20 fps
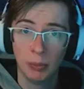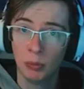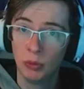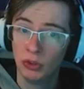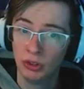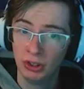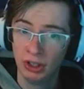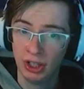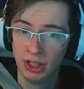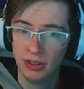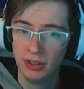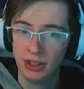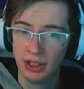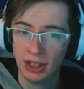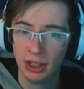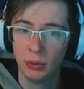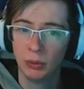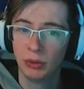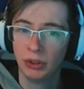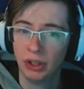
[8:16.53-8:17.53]
one day, then
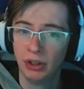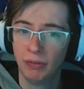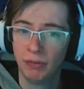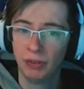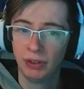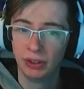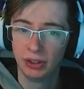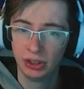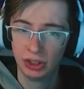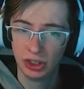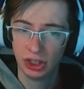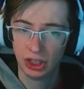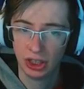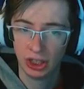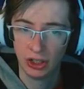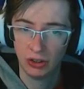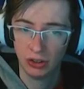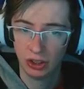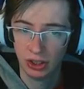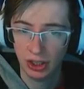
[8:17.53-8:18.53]
I will definitely check it
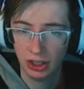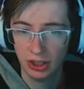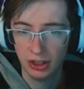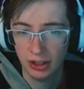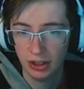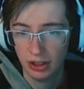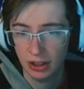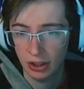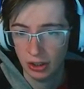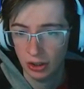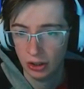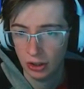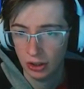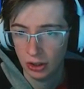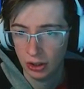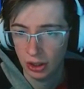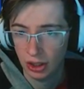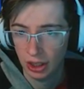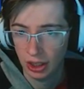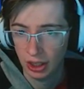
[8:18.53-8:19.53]
out again.
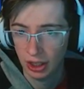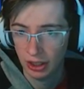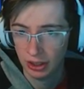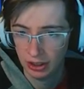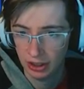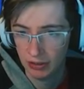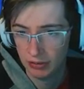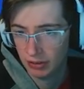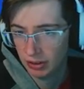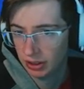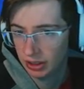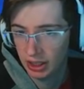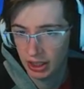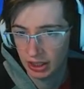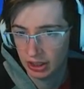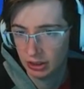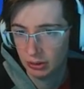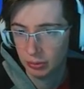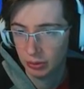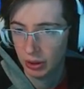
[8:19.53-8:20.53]
Uh, definitely,
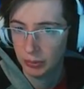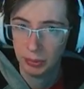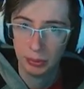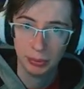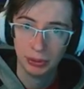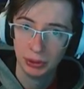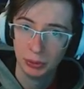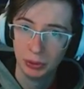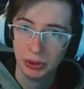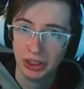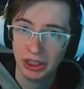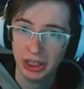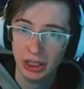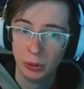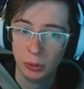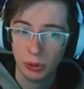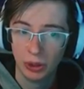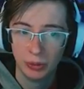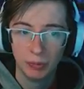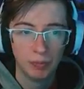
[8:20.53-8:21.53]
actually, probably will
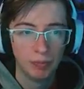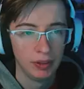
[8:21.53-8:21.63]
anyway.